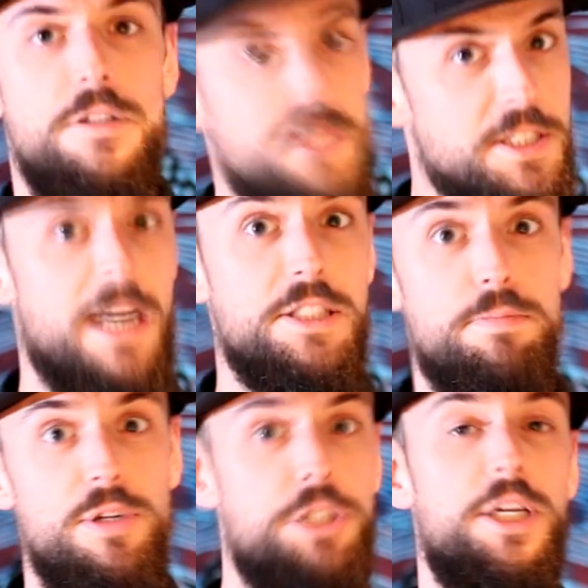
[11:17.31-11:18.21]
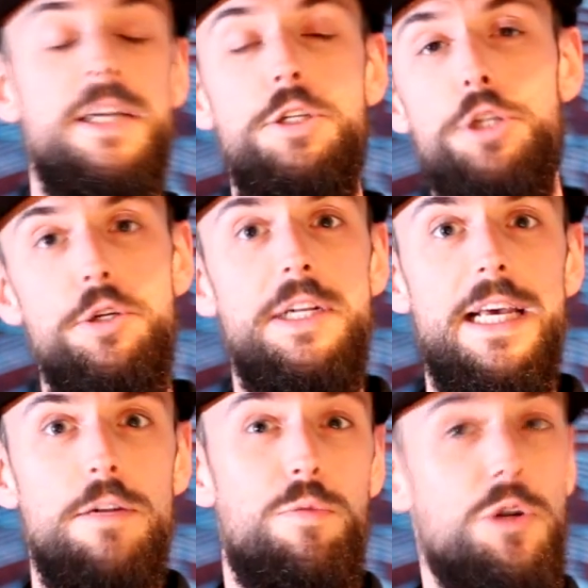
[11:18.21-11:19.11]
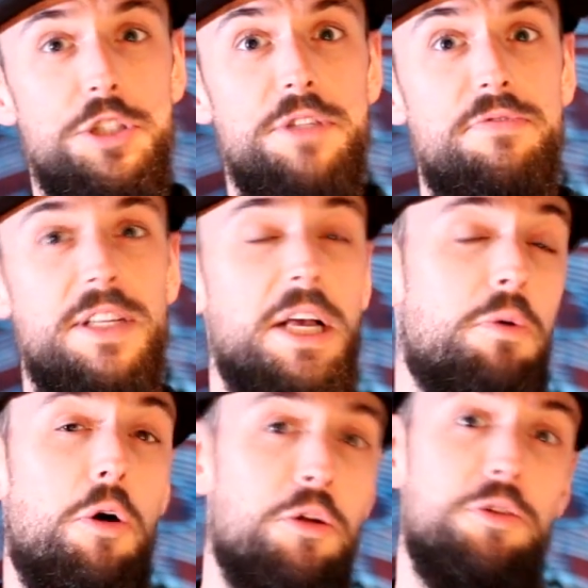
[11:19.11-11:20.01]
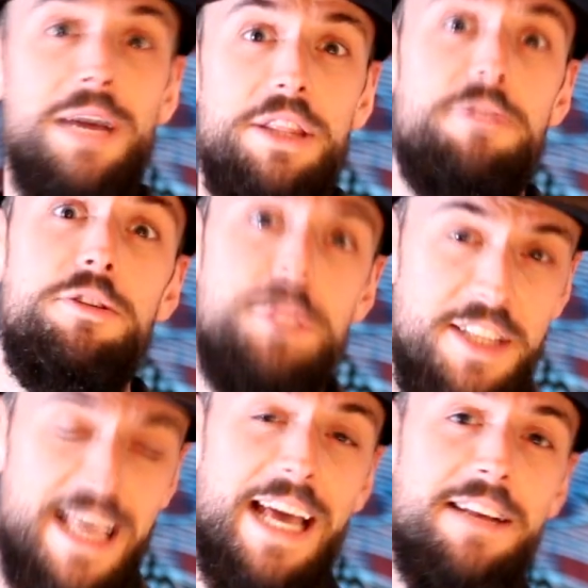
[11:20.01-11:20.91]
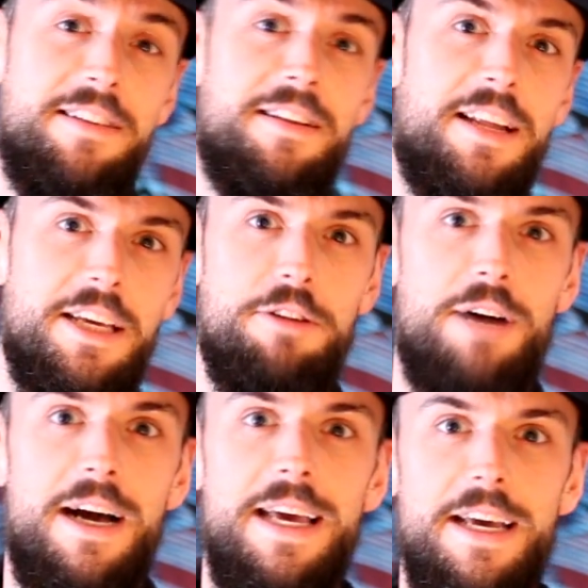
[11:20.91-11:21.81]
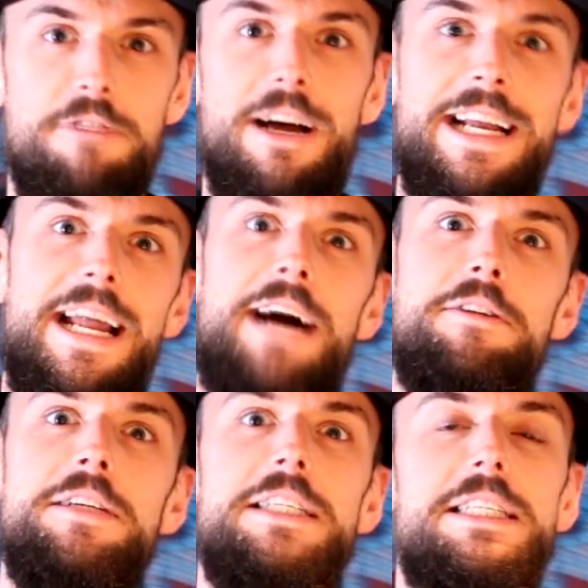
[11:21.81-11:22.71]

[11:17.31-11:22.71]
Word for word: So listen guys, appreciate you tuning in, watching the video all the way through to the end like you are here right now.